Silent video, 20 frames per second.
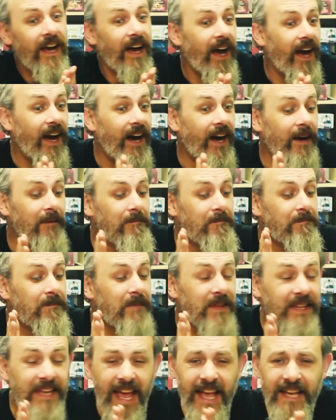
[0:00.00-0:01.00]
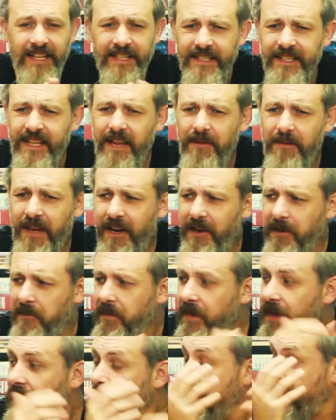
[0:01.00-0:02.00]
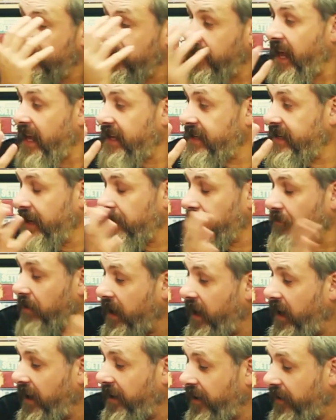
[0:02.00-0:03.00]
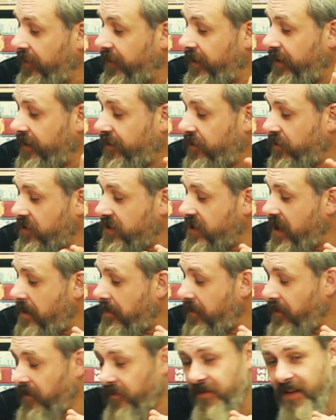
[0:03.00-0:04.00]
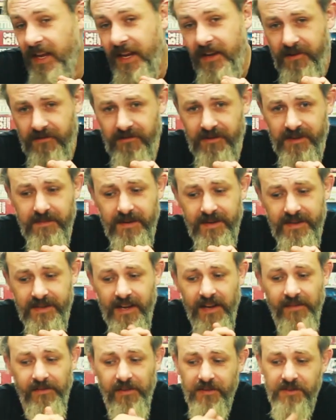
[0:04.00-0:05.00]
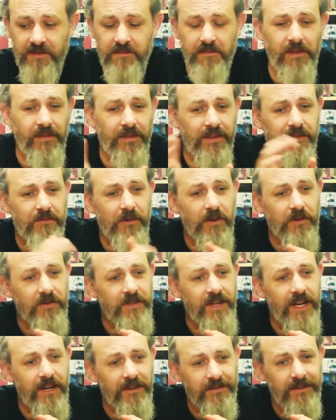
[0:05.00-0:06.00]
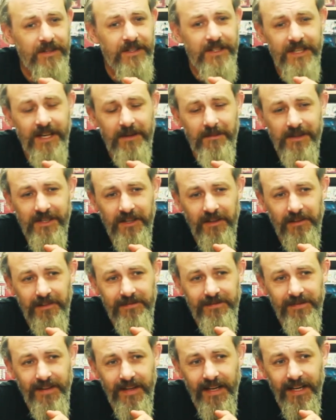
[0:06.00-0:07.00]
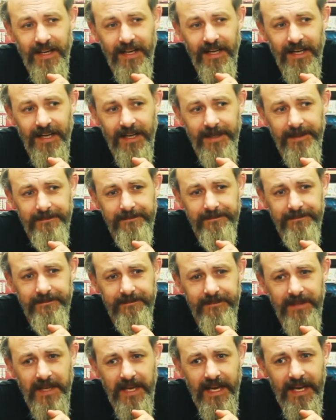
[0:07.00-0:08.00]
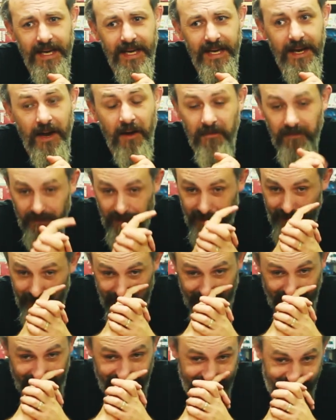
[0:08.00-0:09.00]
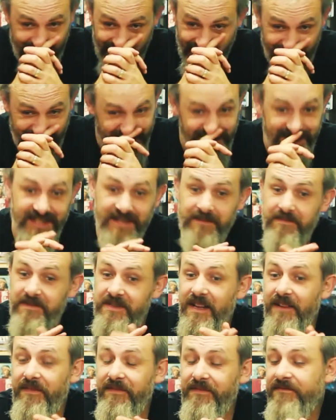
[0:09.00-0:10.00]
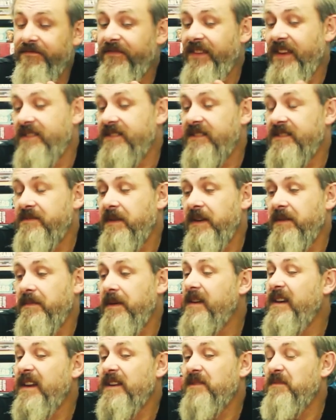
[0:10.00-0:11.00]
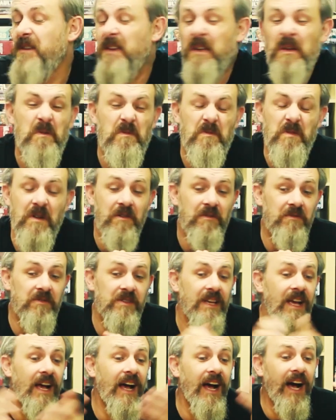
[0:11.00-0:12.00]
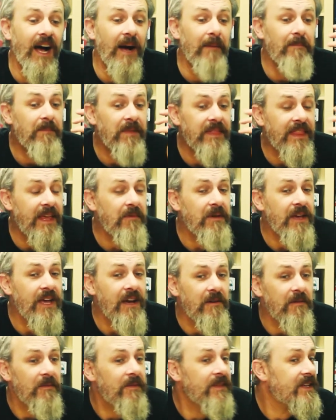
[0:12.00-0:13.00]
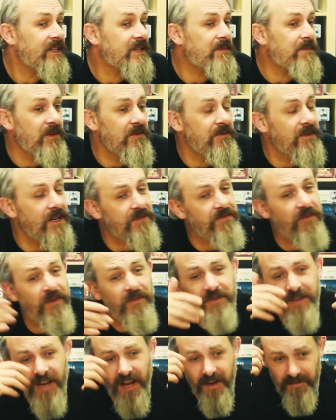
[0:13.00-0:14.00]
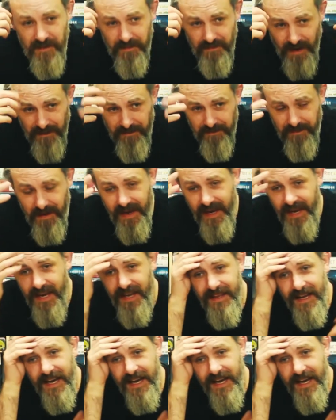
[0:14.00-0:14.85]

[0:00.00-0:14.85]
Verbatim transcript: Um, but yes, there we go. So that's it. We are on the doorstep of near Christmas. I've got some movies to watch now to entertain myself. Um, uh, hopefully, there might be some news and some stuff, things to speak about next week. Who knows? Um, but there we go. This has been Who Dares Rolls. I've been Mike B.